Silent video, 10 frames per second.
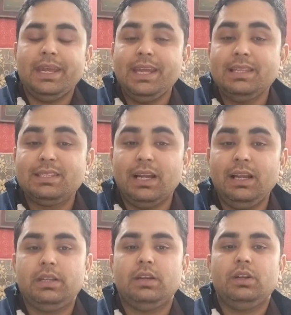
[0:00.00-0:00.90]

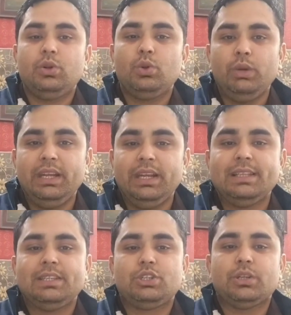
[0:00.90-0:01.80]
insult to legal
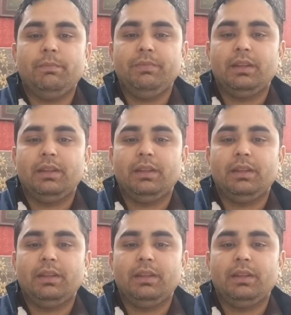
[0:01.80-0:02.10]
system.